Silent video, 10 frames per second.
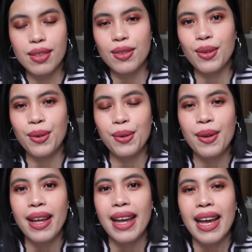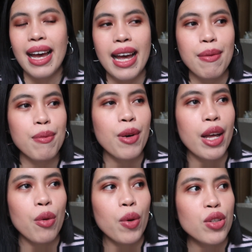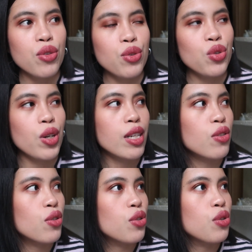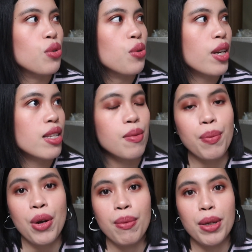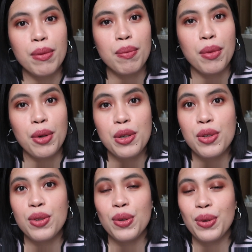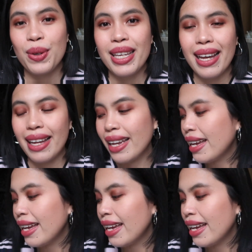So I want to try to experiment more. So yeah,